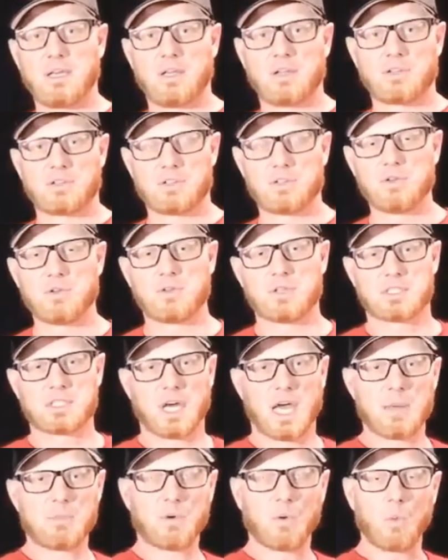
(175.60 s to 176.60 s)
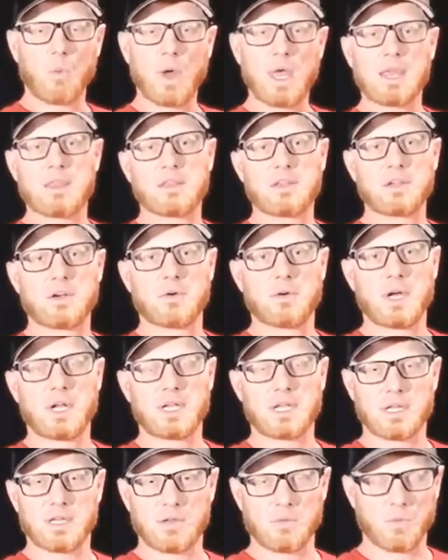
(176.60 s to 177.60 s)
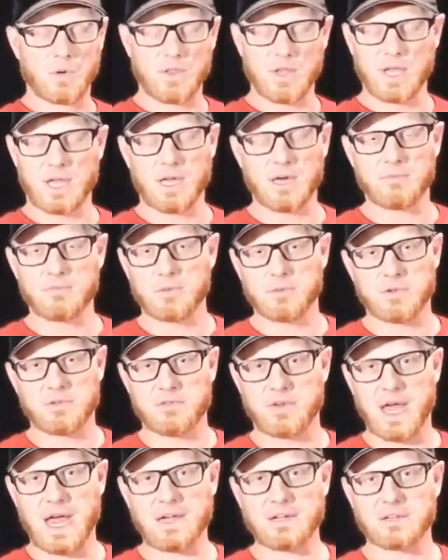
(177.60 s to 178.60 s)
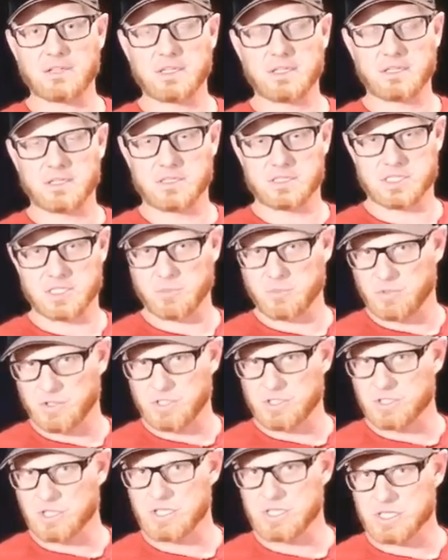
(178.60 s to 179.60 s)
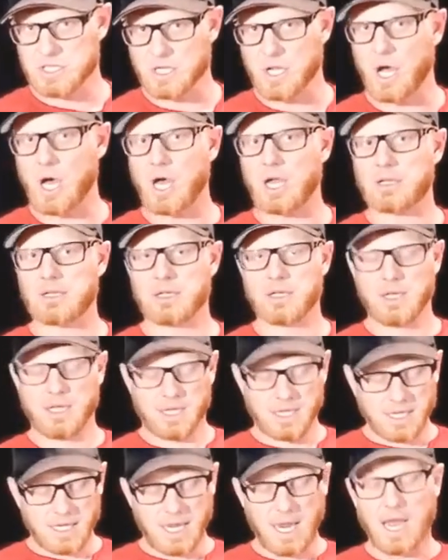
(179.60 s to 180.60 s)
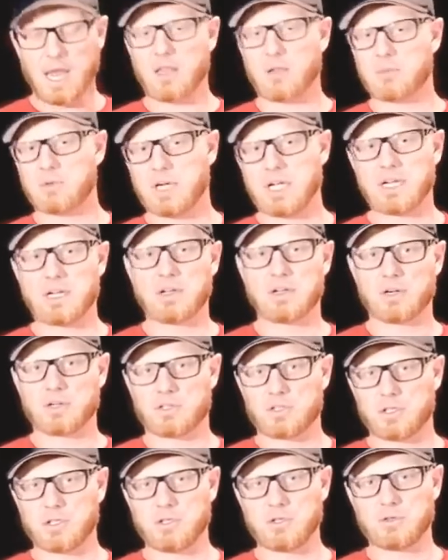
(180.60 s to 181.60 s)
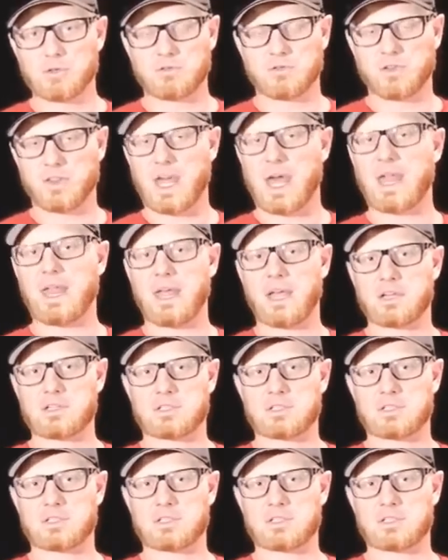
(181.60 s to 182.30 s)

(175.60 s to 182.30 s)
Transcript: to the type of weight that you're running. And when they come from the factory, they're simply just not calibrated or tuned for that extra